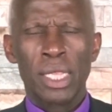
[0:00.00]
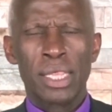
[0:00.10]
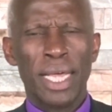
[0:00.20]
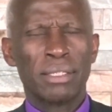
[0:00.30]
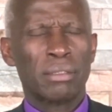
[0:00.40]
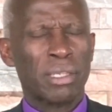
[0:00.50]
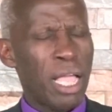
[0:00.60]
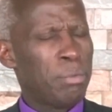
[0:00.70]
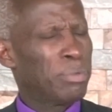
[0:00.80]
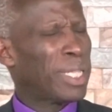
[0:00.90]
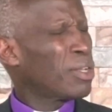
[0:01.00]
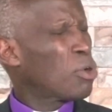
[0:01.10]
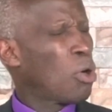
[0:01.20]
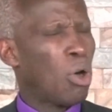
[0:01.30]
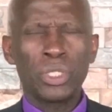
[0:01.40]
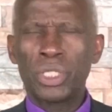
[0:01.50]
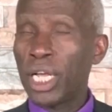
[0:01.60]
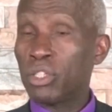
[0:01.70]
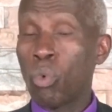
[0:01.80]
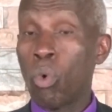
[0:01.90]
There are times that God
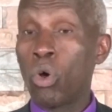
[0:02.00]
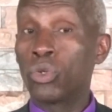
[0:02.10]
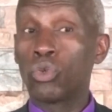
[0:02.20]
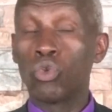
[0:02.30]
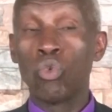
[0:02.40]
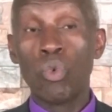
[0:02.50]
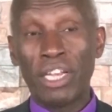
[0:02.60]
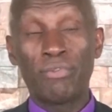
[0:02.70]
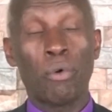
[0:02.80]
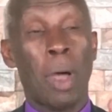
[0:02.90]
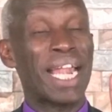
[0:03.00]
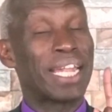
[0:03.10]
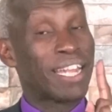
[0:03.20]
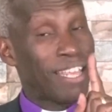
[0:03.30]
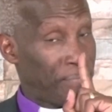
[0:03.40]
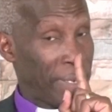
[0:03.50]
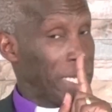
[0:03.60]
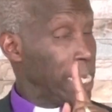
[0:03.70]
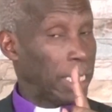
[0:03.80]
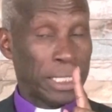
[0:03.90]
just wants you to wait for a
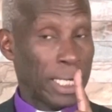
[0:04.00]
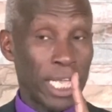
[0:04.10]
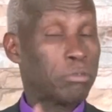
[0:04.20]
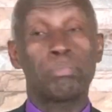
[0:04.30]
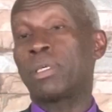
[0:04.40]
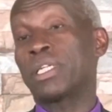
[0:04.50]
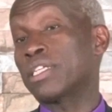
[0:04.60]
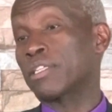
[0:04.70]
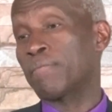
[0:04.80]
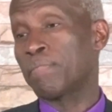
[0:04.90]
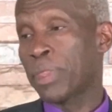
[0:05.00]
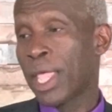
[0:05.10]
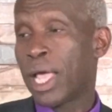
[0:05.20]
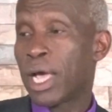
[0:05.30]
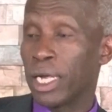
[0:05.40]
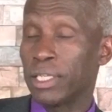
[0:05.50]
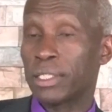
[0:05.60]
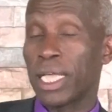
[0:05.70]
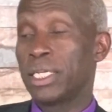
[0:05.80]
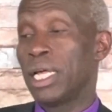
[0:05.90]
definite experience. Christ
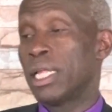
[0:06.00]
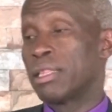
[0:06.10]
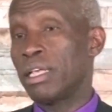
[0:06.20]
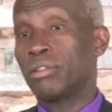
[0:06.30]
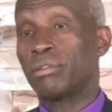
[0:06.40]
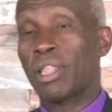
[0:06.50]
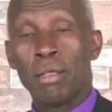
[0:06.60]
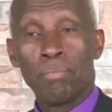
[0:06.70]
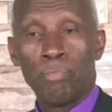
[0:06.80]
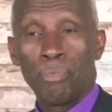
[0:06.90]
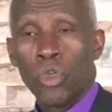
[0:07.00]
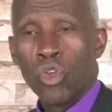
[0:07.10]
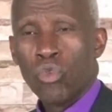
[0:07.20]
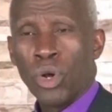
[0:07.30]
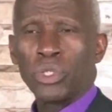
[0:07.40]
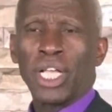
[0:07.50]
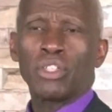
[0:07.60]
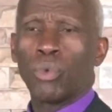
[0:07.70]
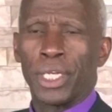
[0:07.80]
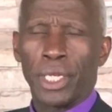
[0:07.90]
said, this time, you're not
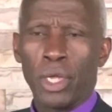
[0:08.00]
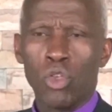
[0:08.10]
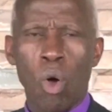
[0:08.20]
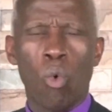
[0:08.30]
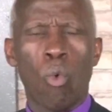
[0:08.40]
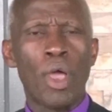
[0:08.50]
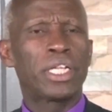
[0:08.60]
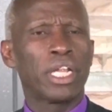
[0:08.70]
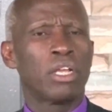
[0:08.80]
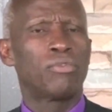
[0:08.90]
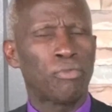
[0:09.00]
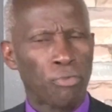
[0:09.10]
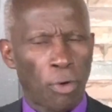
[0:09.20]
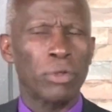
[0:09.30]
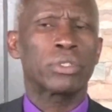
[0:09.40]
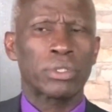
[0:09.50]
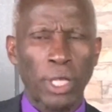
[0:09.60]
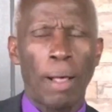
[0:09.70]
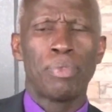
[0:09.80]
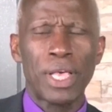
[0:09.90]
just waiting. You are waiting for
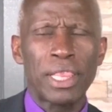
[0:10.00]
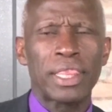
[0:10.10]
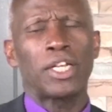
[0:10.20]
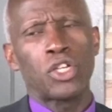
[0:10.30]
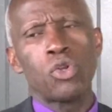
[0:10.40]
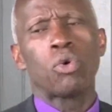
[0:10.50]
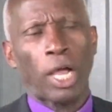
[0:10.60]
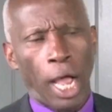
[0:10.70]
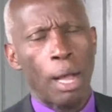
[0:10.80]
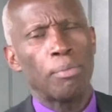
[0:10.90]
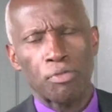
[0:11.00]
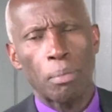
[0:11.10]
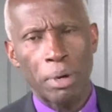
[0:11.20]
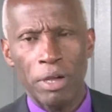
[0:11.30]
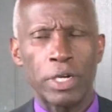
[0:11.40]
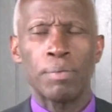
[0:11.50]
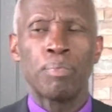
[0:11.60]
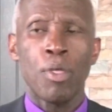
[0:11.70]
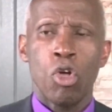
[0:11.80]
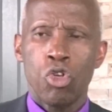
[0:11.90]
something that you come from heaven.
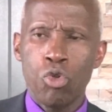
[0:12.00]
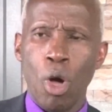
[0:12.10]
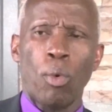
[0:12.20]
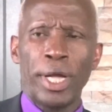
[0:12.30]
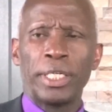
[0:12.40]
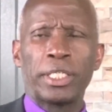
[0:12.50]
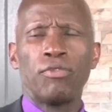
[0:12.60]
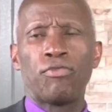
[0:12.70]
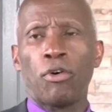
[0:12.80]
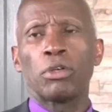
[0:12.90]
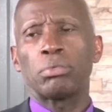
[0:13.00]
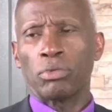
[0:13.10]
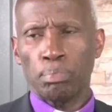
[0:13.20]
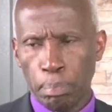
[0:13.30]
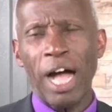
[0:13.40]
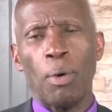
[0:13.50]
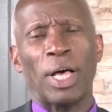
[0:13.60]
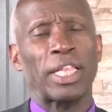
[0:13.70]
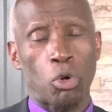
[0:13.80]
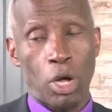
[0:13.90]
You are waiting for
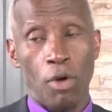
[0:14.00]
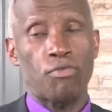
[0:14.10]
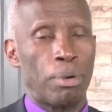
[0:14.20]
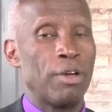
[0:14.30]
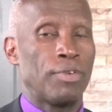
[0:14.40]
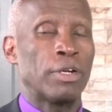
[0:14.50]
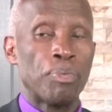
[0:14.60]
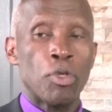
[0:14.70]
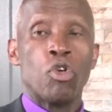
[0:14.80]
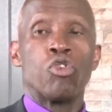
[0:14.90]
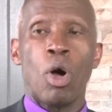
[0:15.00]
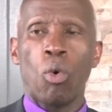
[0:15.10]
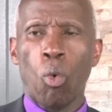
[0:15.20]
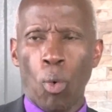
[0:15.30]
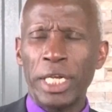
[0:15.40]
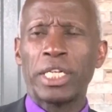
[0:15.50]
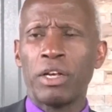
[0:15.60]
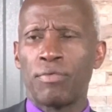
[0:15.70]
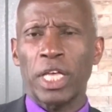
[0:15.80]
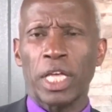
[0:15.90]
power that you come from heaven. You are
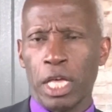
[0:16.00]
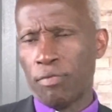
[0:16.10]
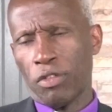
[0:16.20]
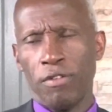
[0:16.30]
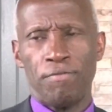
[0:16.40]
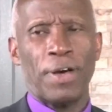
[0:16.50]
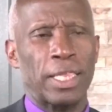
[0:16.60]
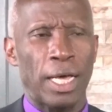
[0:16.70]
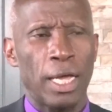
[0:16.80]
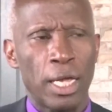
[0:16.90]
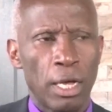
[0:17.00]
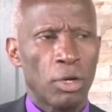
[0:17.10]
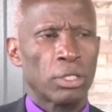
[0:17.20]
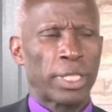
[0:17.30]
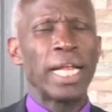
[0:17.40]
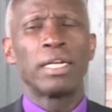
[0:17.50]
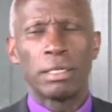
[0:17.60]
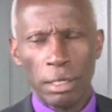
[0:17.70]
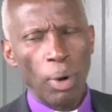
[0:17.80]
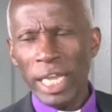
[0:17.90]
waiting for the gifts of the Father. Then,
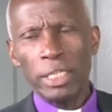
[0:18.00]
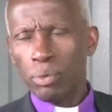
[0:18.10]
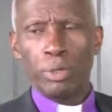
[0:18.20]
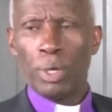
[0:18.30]
wait.